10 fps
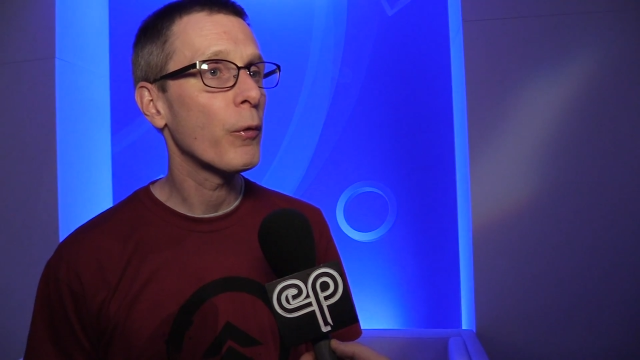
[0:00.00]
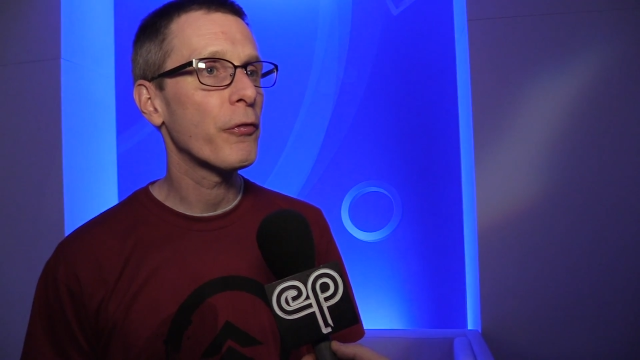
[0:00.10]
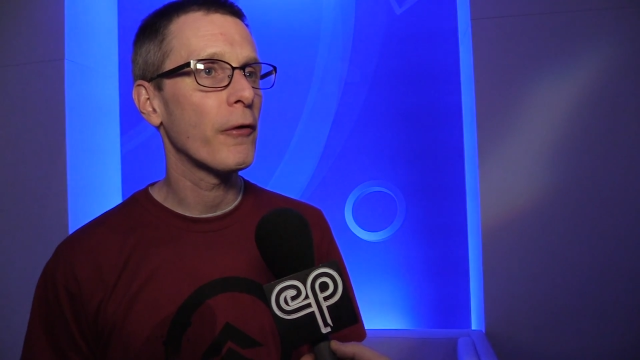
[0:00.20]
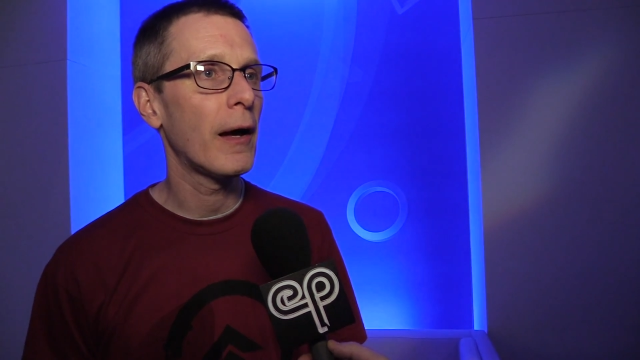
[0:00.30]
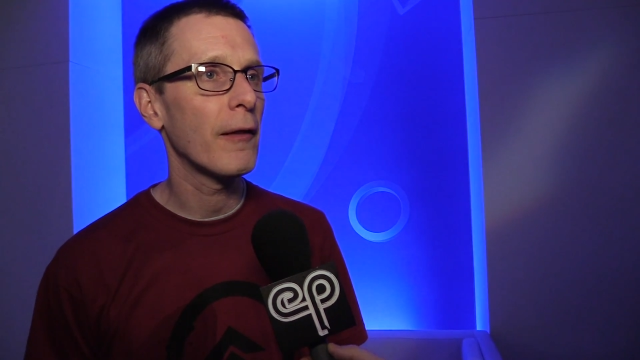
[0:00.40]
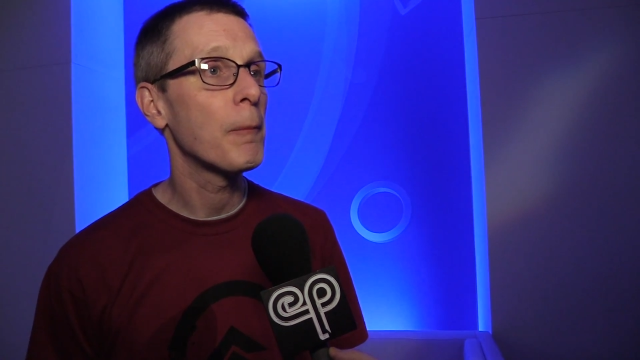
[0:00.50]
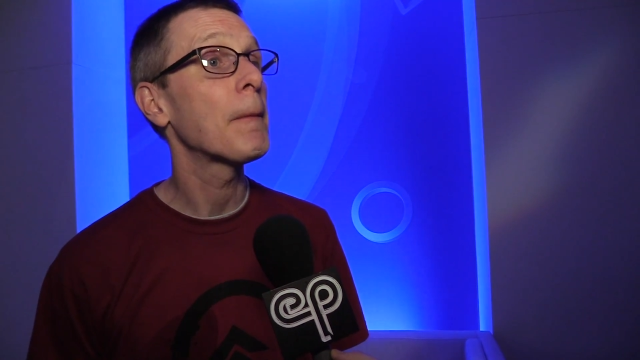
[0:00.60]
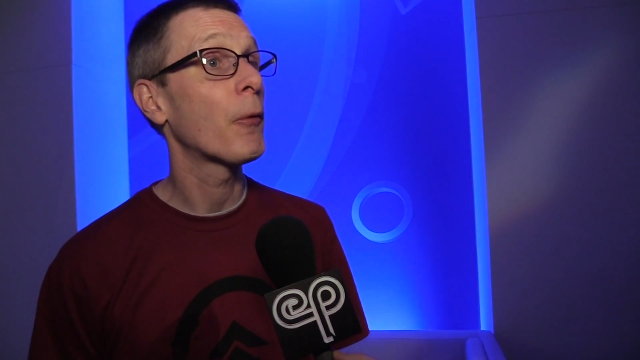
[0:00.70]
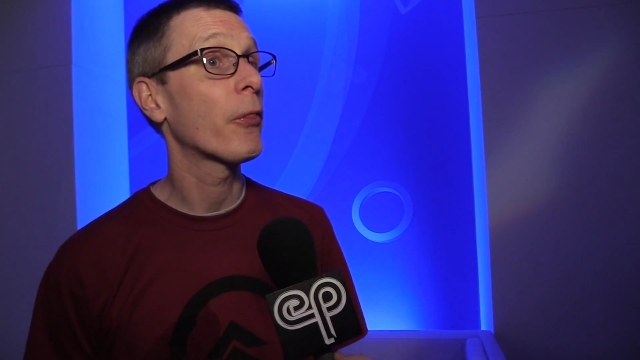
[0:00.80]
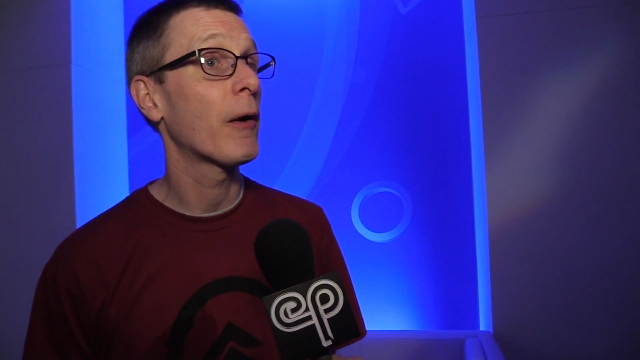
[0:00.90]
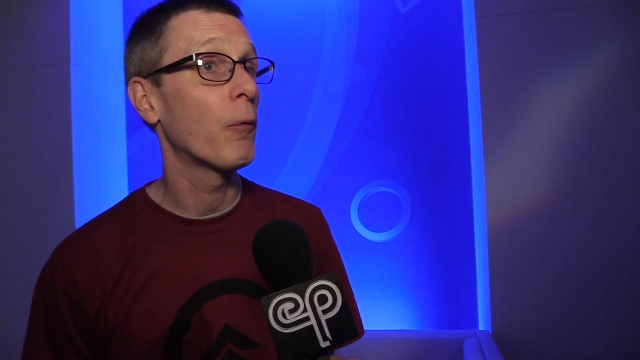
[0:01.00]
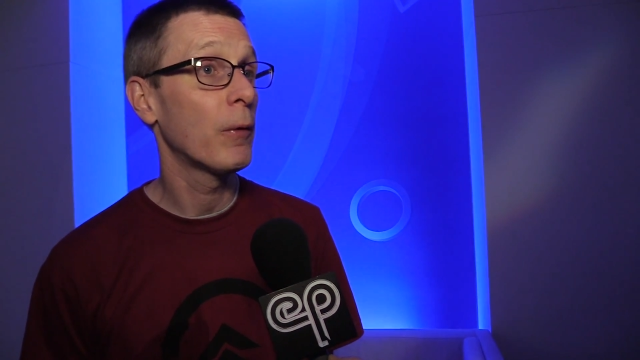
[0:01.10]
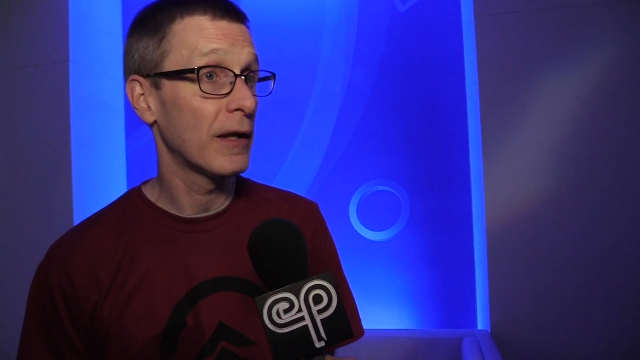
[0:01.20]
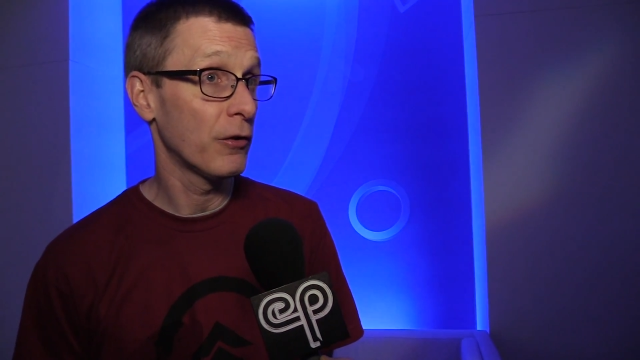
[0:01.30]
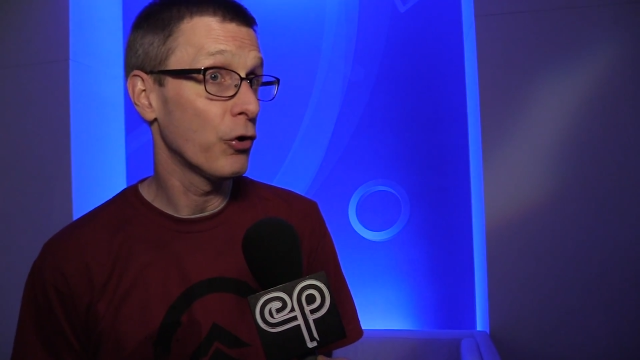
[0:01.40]
with the people that
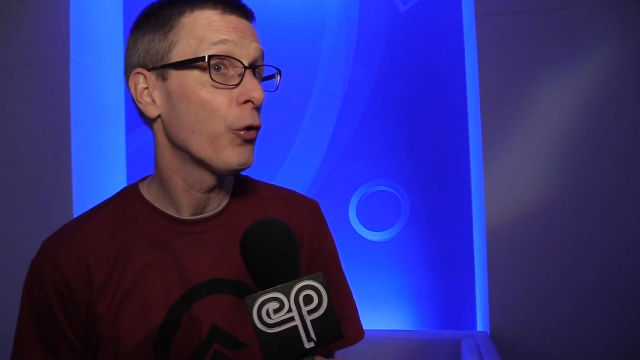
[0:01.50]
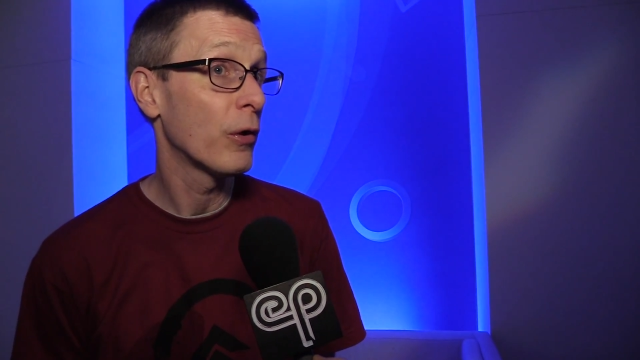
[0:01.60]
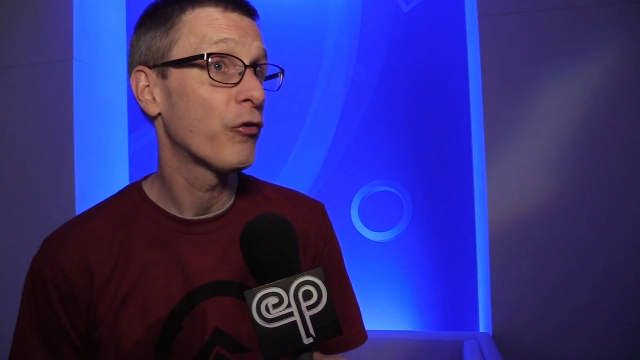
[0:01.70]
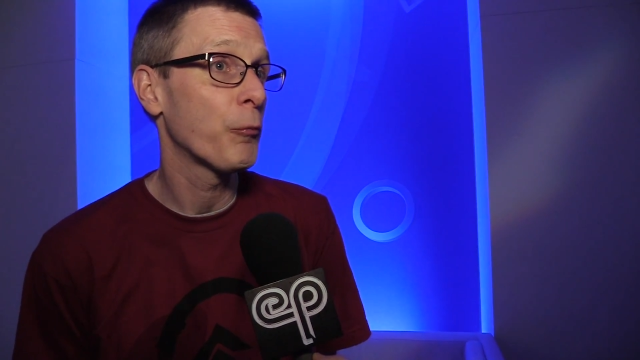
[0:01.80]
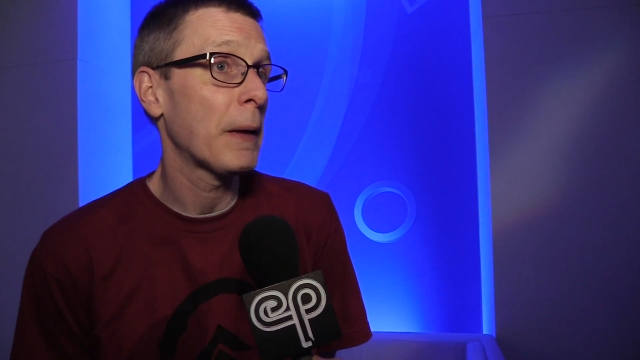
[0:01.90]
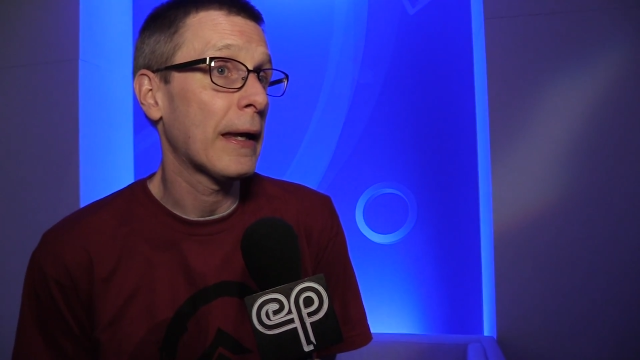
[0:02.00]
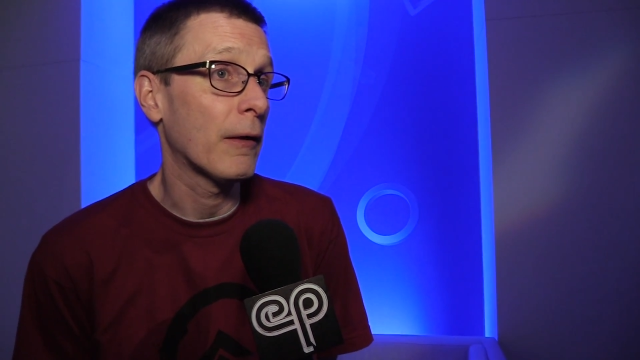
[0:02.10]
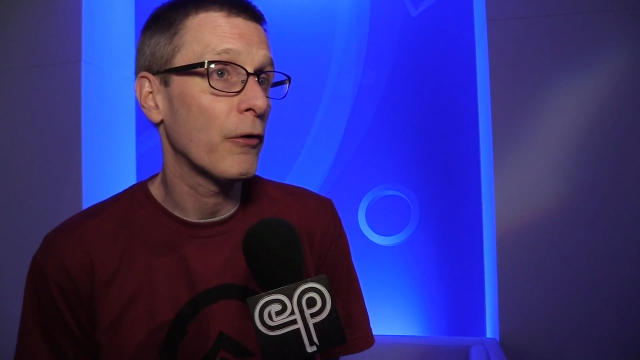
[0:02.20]
we knew in Japan,